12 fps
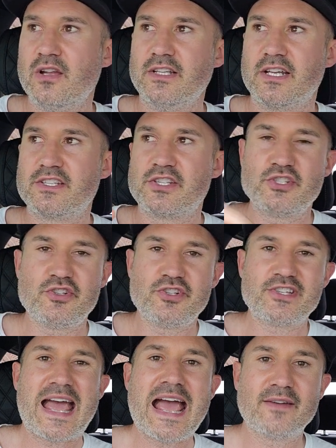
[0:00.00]
Like you
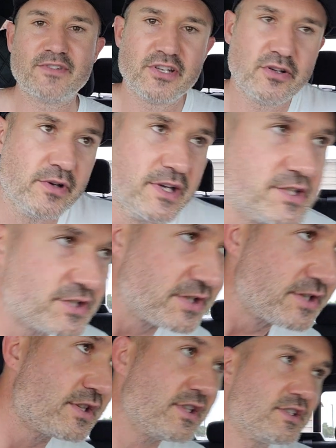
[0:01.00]
just have to do it. It's
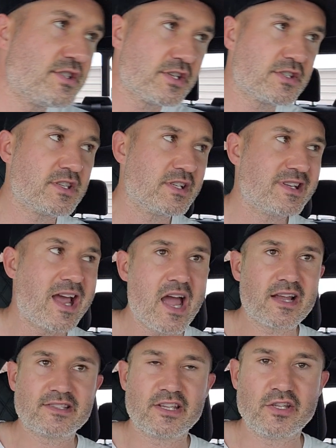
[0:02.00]
it's just the
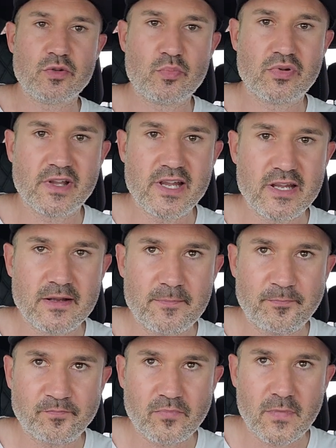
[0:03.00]
tax that you play
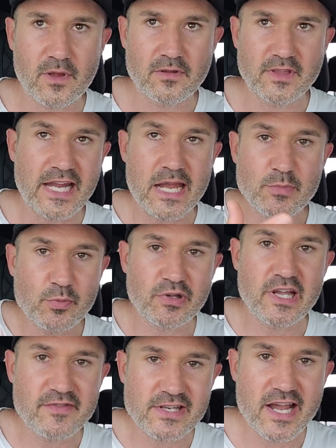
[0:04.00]
the game you
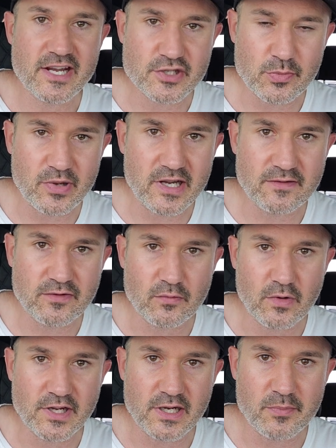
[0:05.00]
play and the tax you pay for
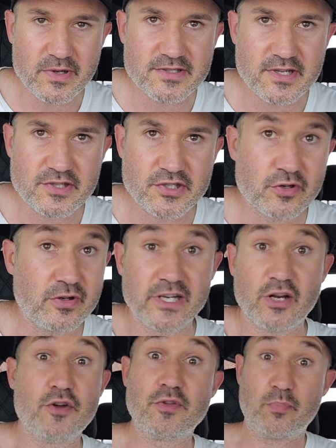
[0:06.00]
running a business. So you can
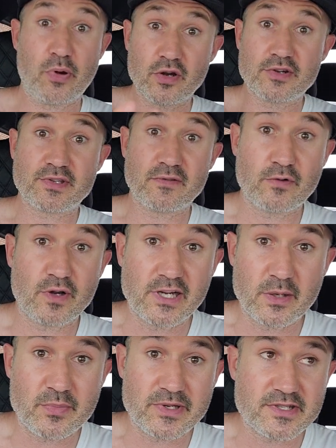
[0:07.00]
get all the perks of
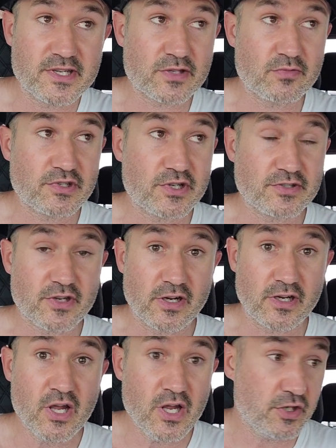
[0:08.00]
running a business, which is
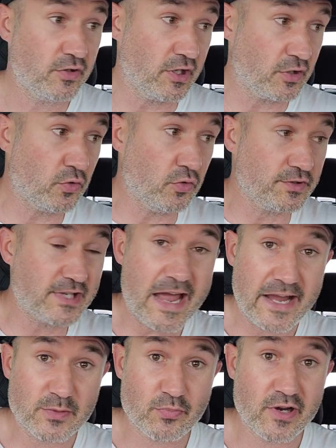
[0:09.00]
like you get cool
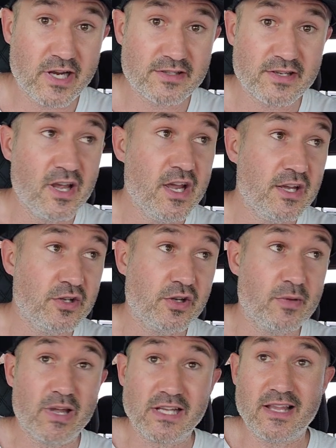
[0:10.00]
tax breaks,
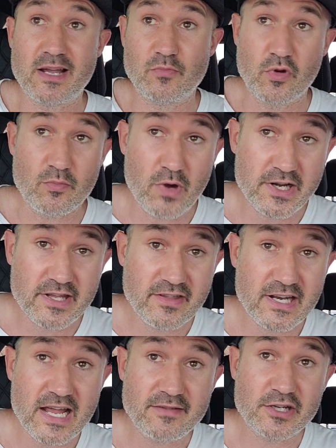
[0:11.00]
you can make a lot more money
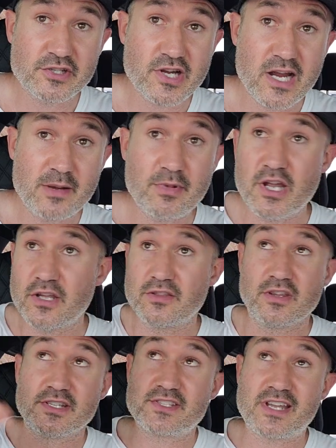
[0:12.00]
than having a job.
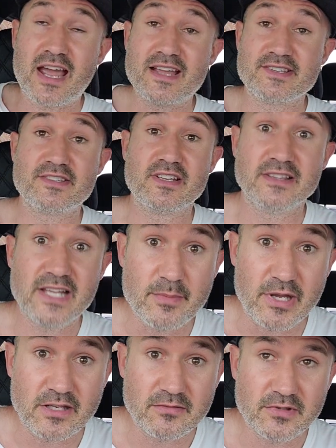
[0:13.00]
The sky's the
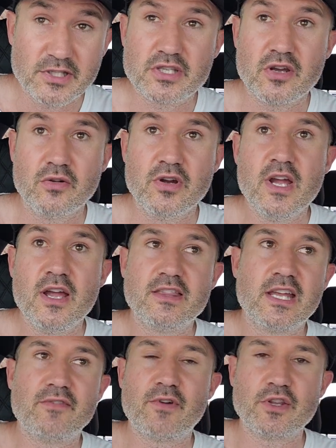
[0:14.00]
limit. So
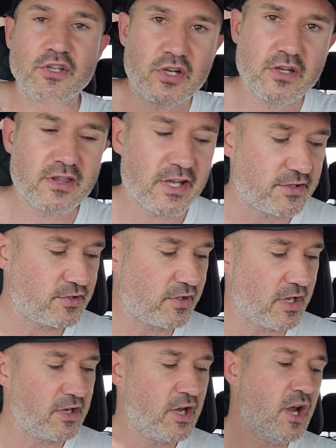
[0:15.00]
think of all the good things you
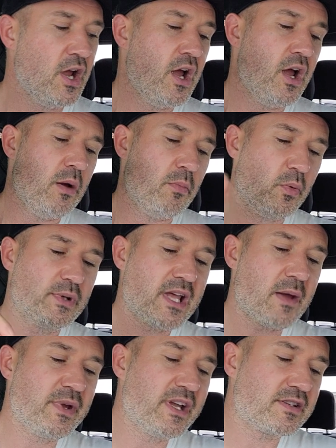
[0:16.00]
get. But with
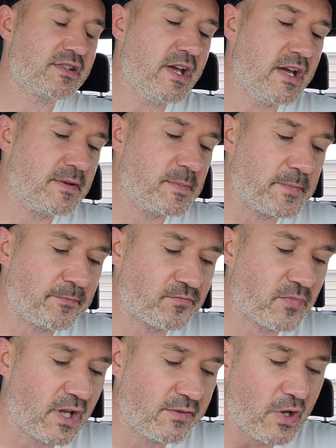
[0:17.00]
that being said,
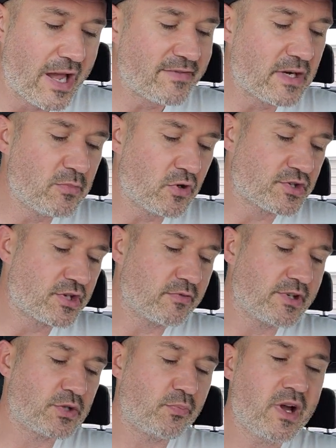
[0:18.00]
if you have an
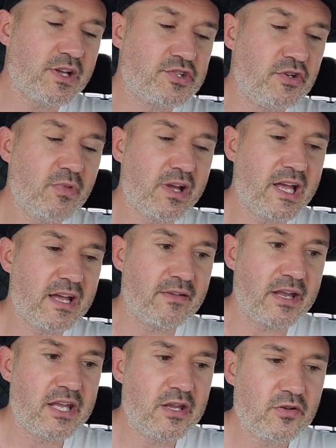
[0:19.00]
emotional response, you might
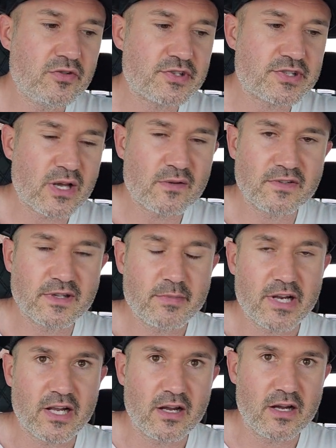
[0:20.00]
have a huge self
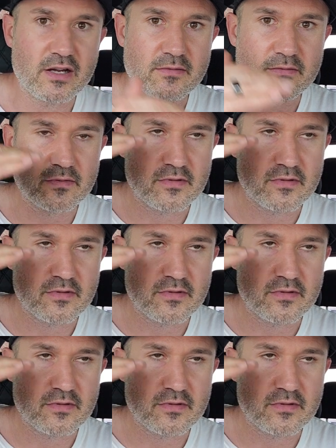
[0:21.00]
limiting uh,